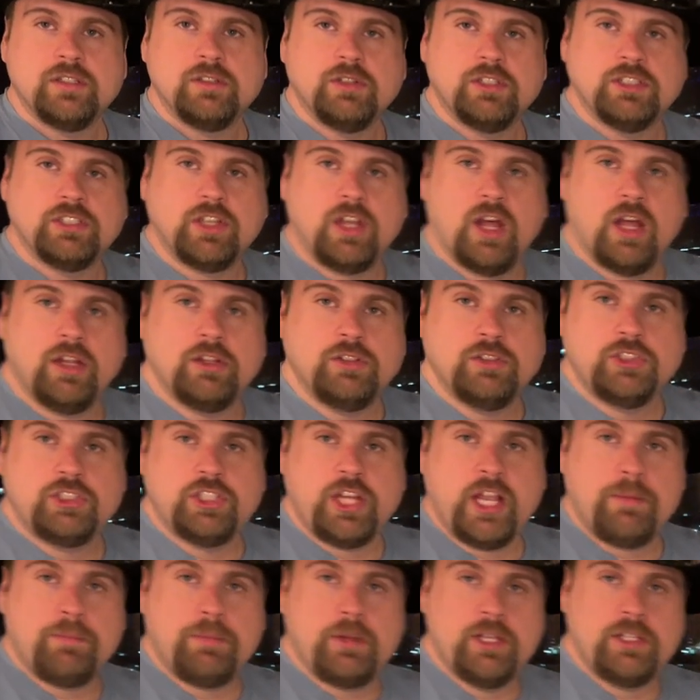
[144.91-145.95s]
Is it called
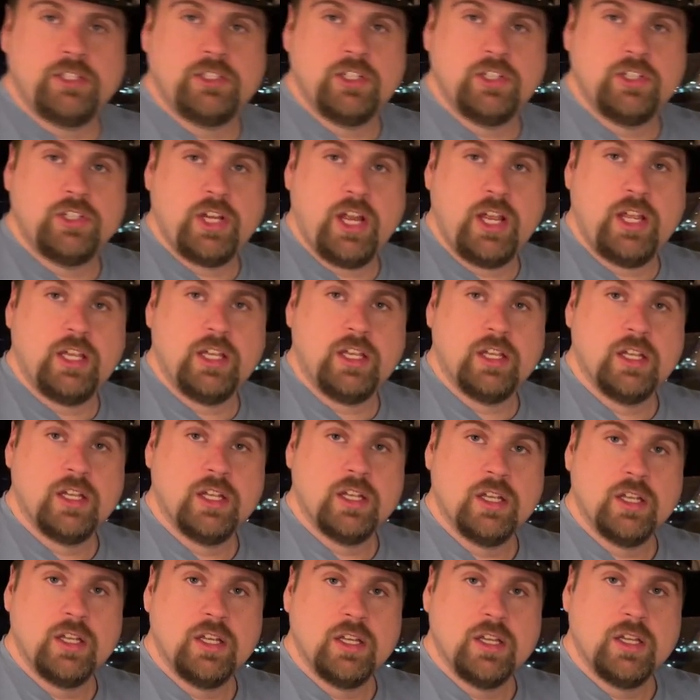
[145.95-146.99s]
Shake Bliss Shake?
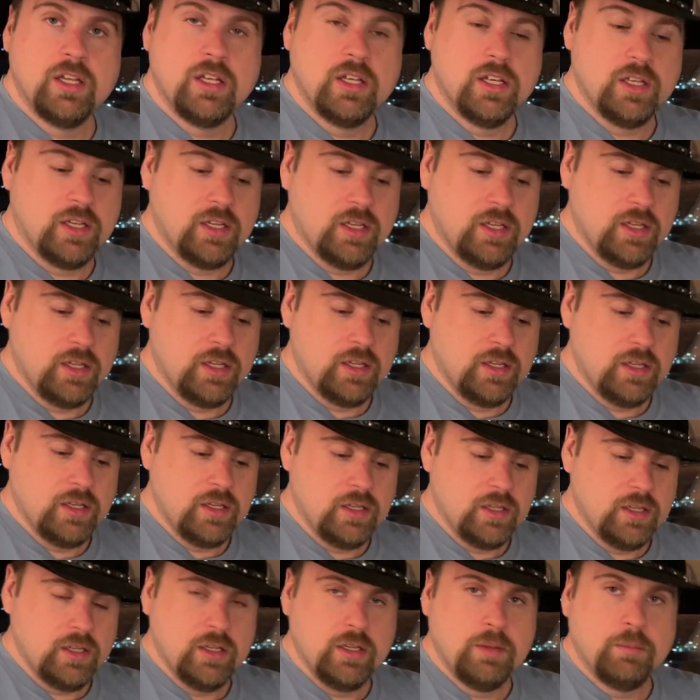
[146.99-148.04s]
Uh,
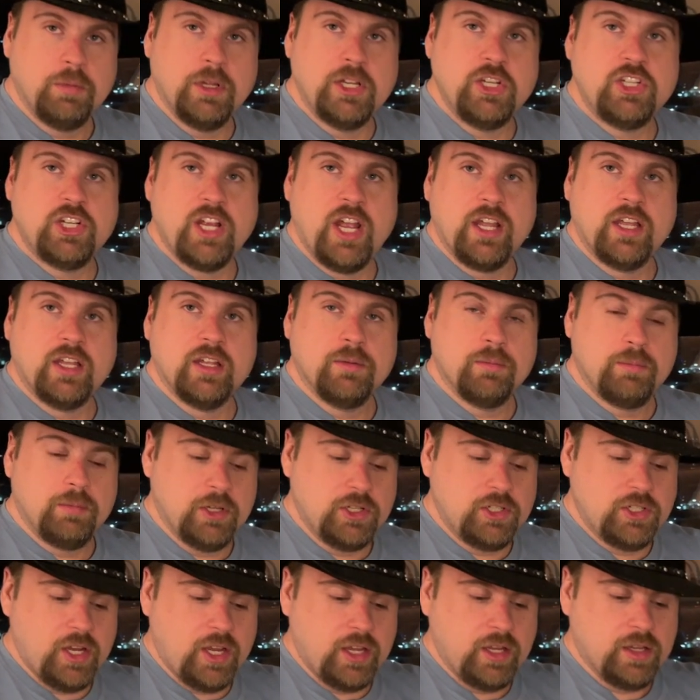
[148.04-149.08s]
bliss Shake. This, this
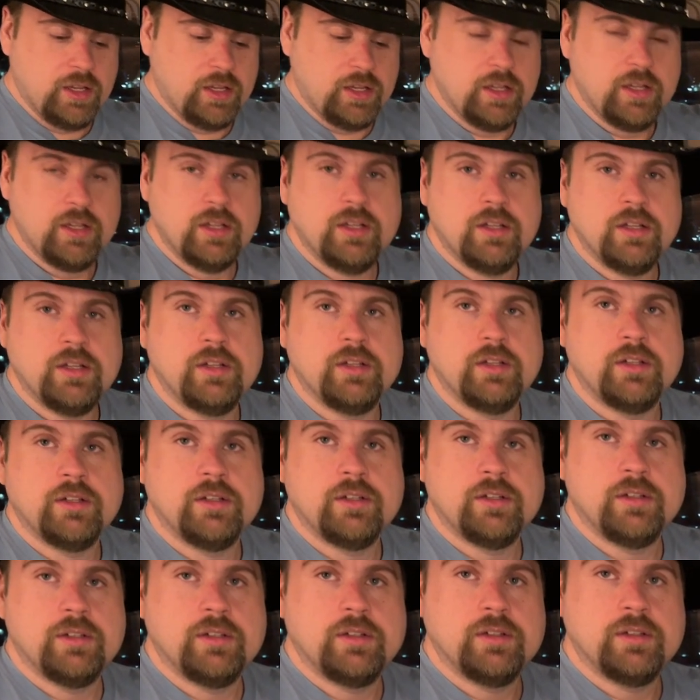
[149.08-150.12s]
bliss the
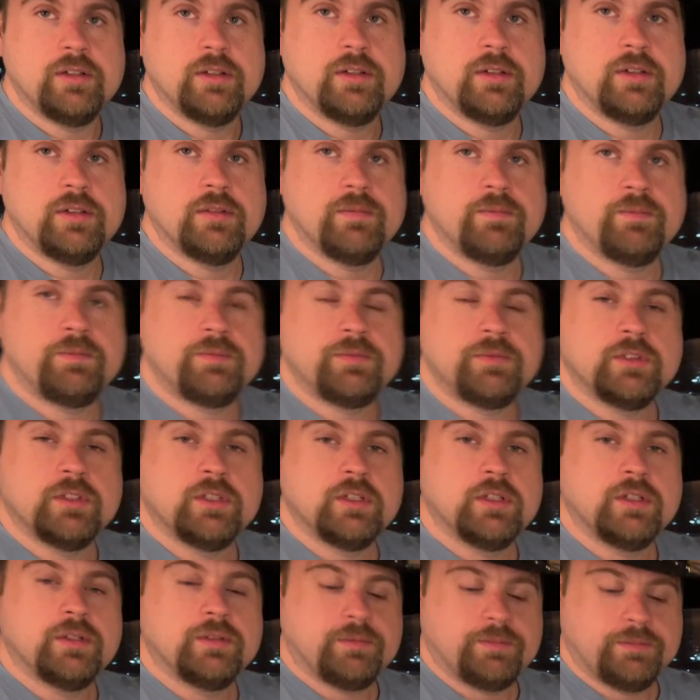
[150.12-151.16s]
Cosmic Bliss
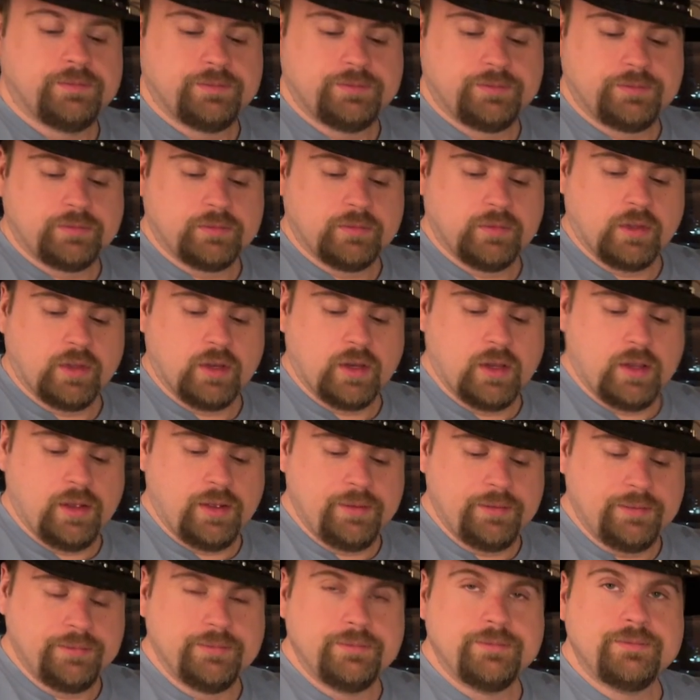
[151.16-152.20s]

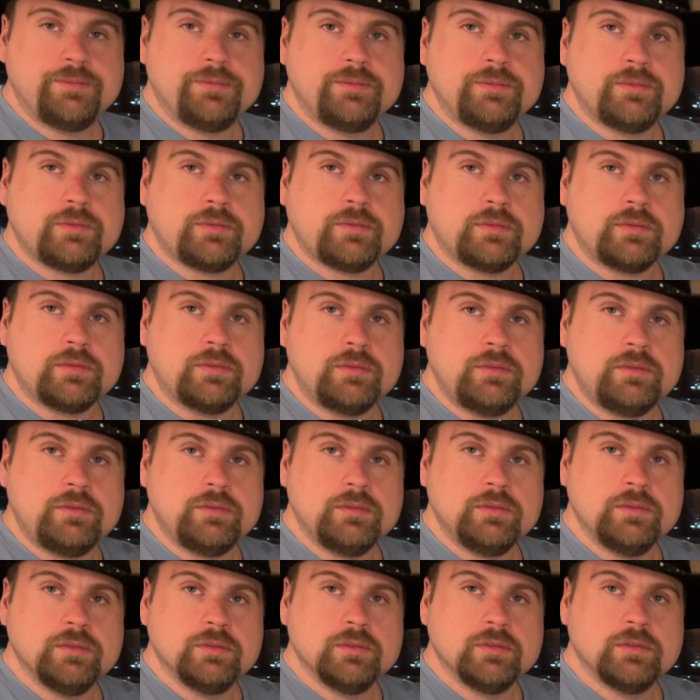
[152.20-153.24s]
uh, Oregon
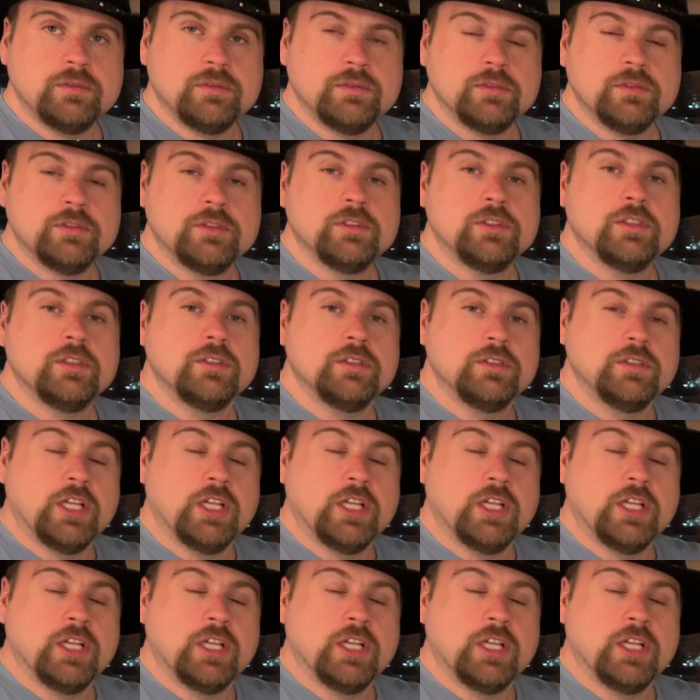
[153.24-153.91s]
Strawberry Shake.